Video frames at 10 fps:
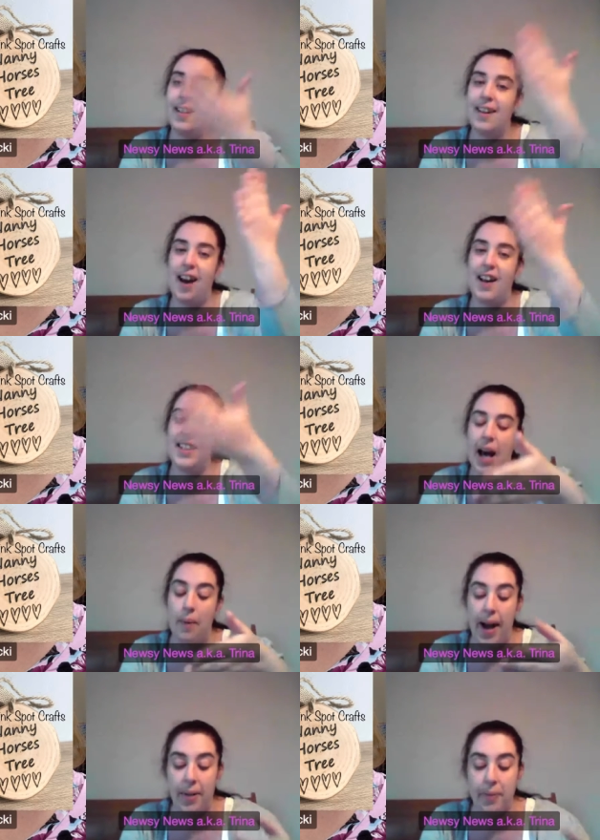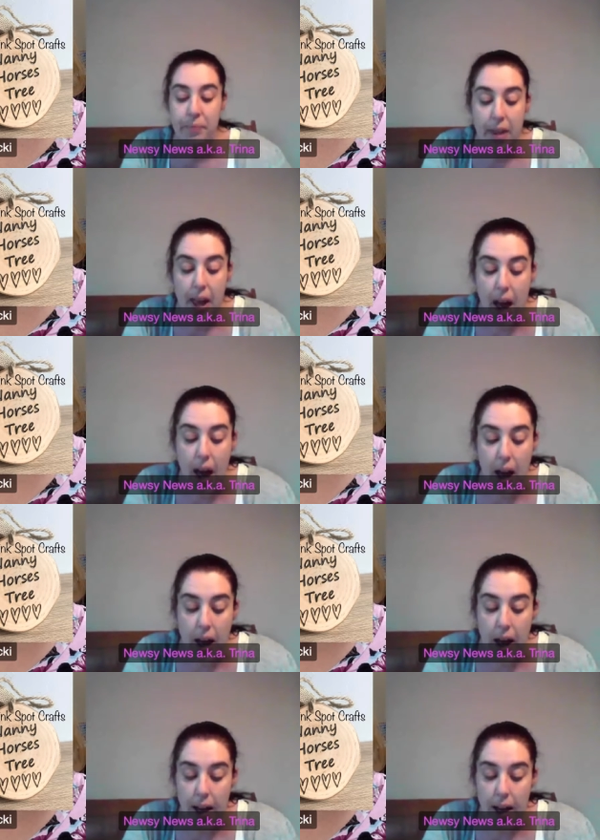cut that way. It's gorgeous.